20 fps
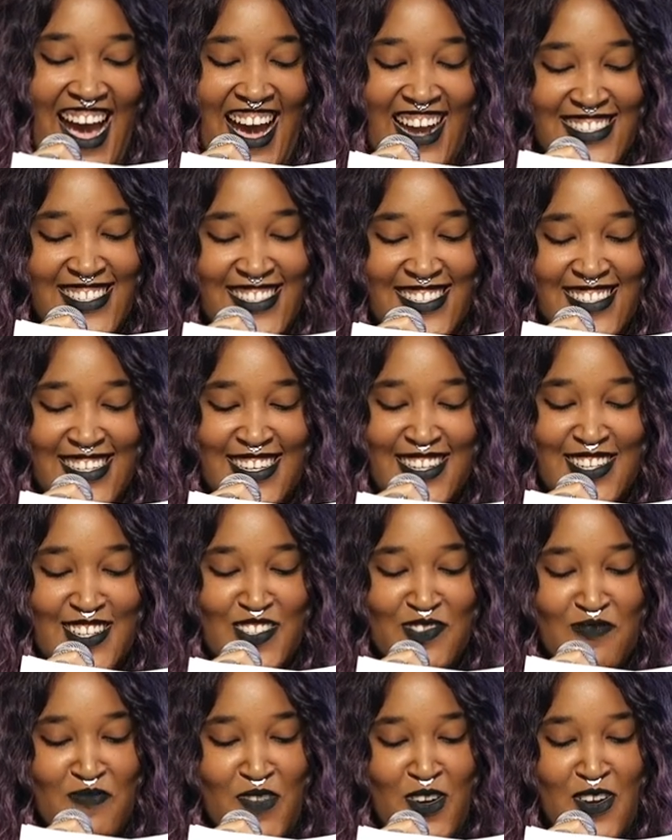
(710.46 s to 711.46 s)
I see it
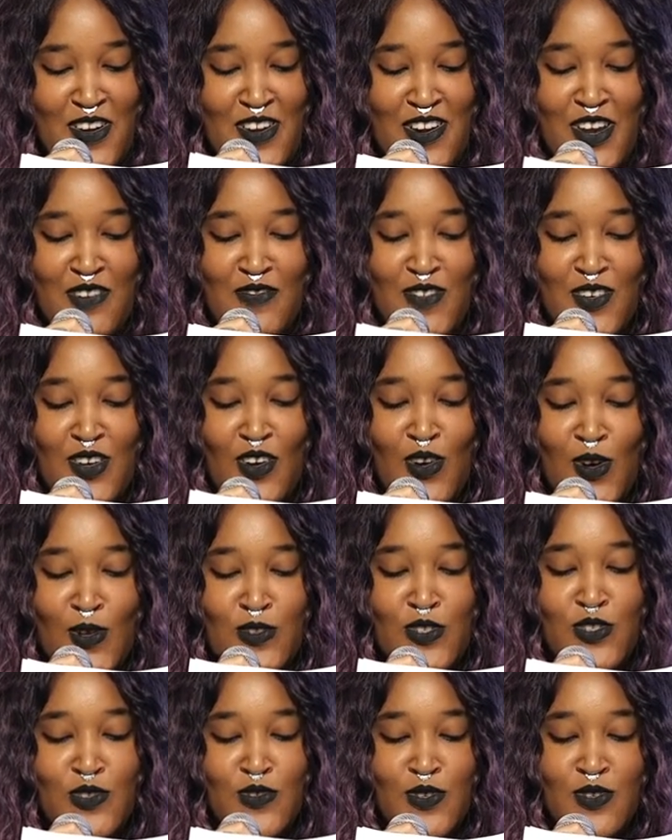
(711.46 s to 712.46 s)
as part of a
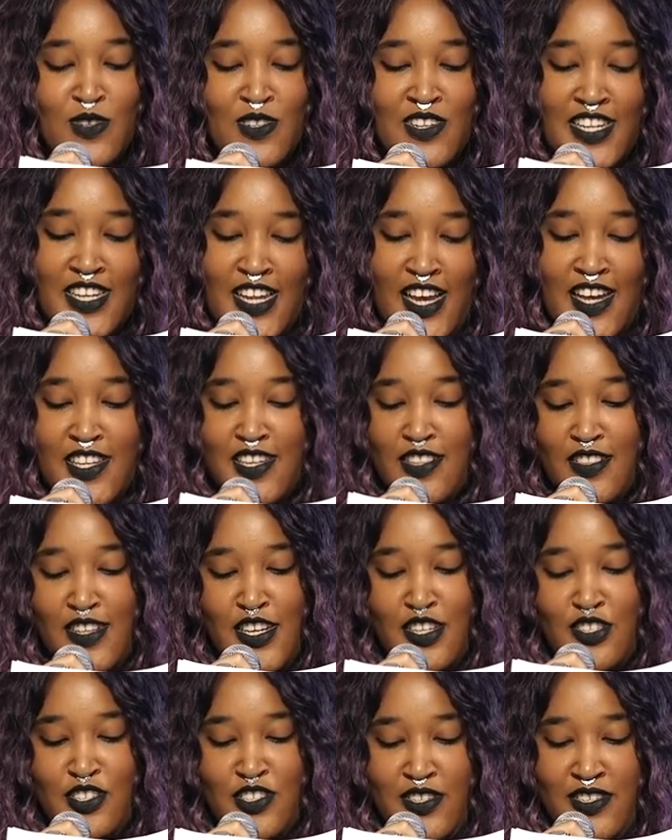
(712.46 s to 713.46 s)
cultural
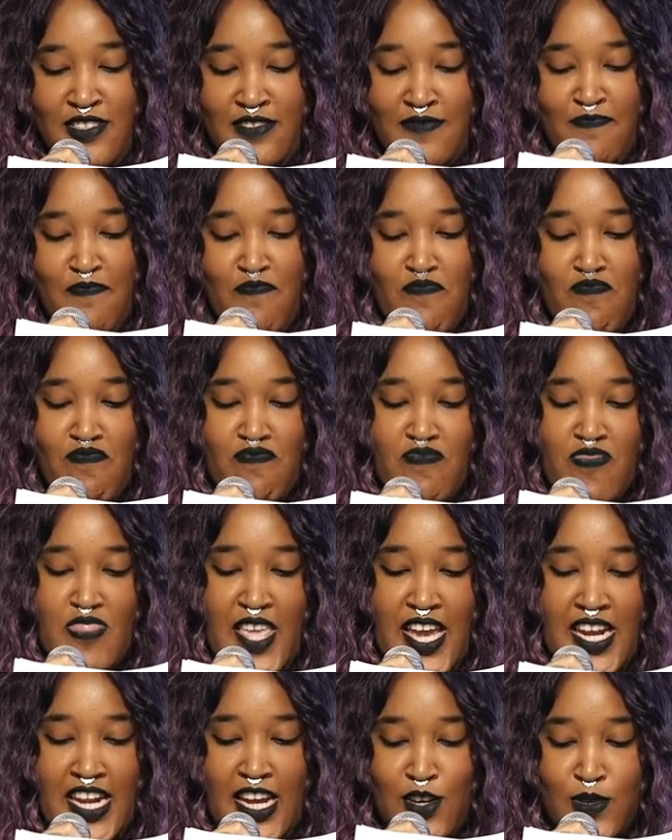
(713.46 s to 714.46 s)
inoculation
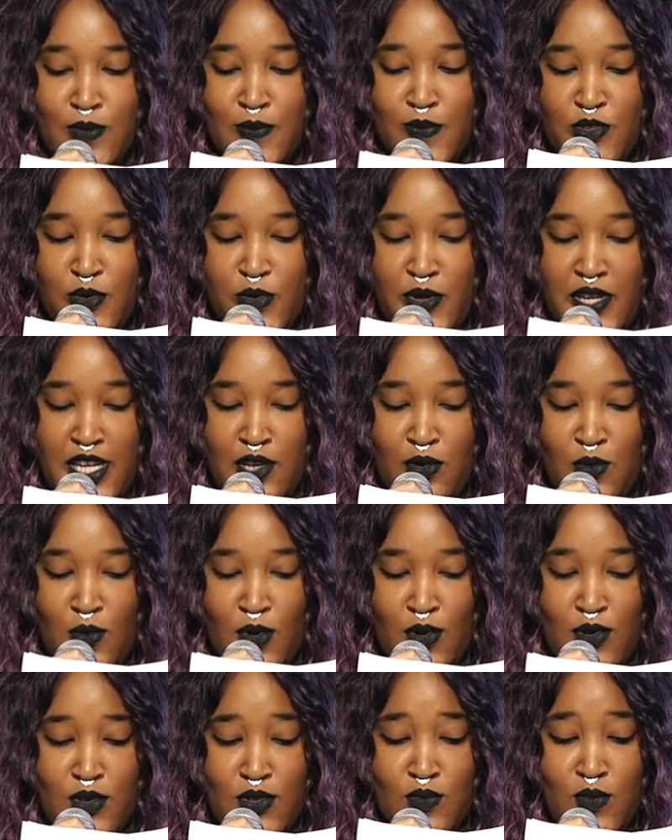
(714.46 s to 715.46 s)
that helps create a
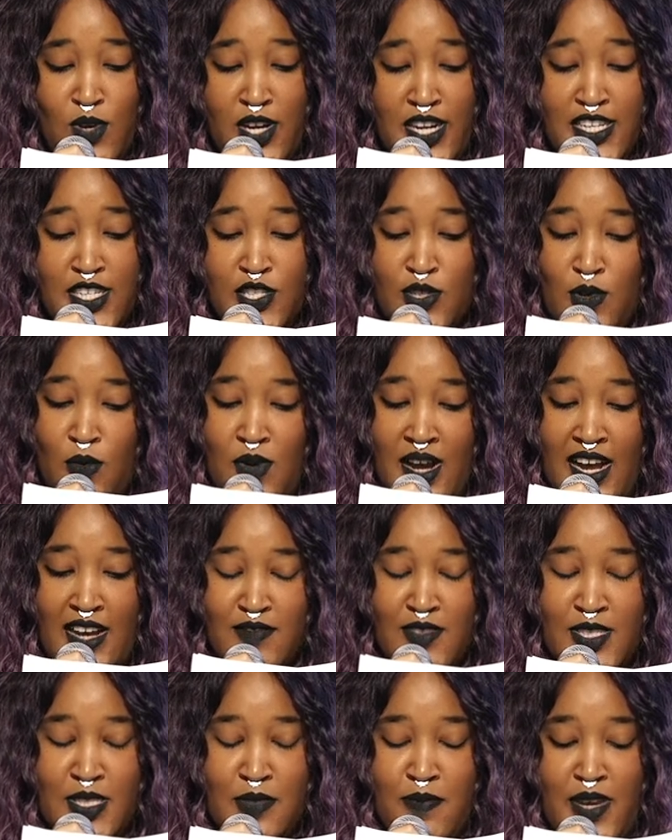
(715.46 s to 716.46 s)
world where I don't
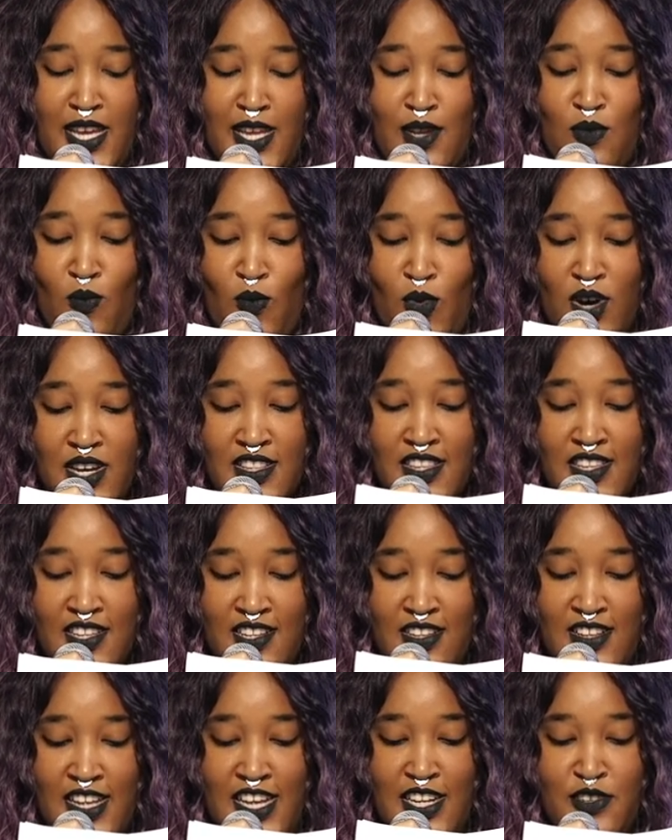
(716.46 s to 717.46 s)
have to spend what
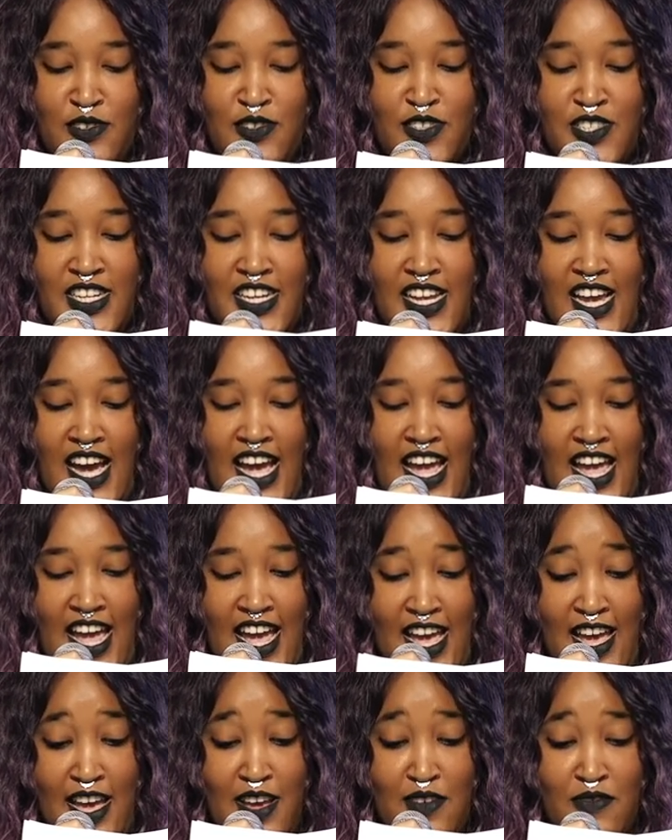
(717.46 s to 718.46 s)
little energy I
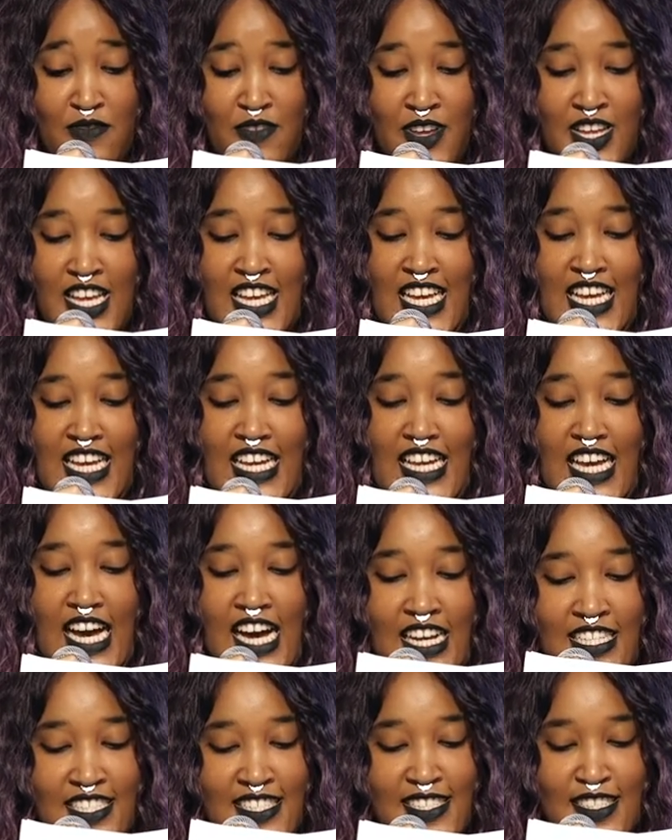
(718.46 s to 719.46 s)
have
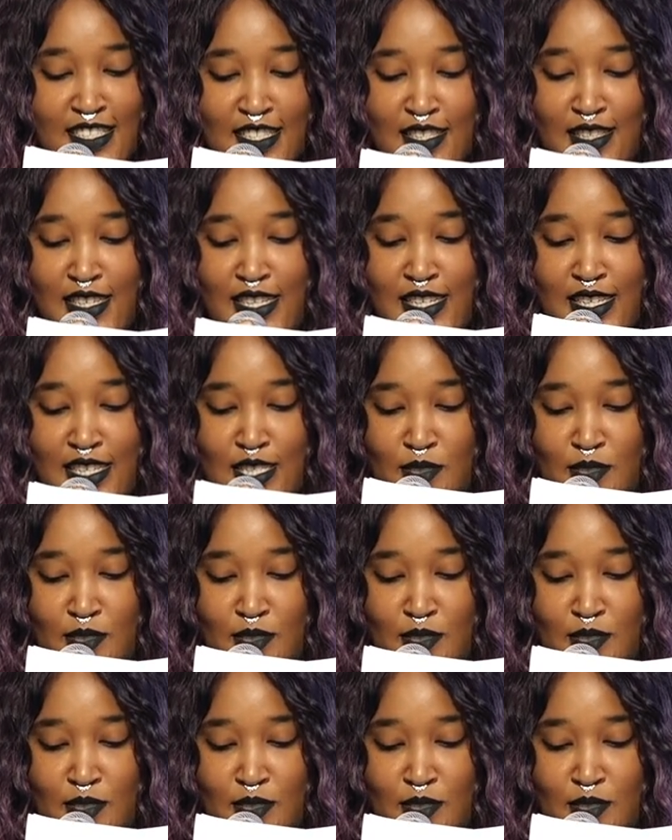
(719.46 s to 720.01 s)
constantly